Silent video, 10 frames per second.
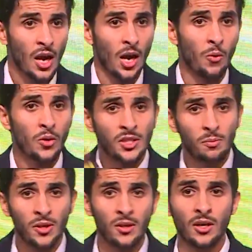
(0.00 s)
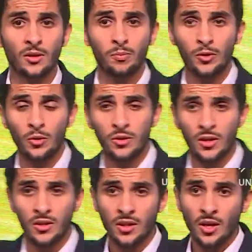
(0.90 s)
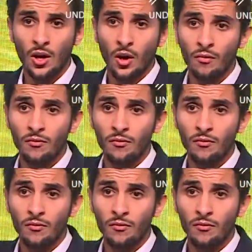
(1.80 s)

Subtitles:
And we repeat that process on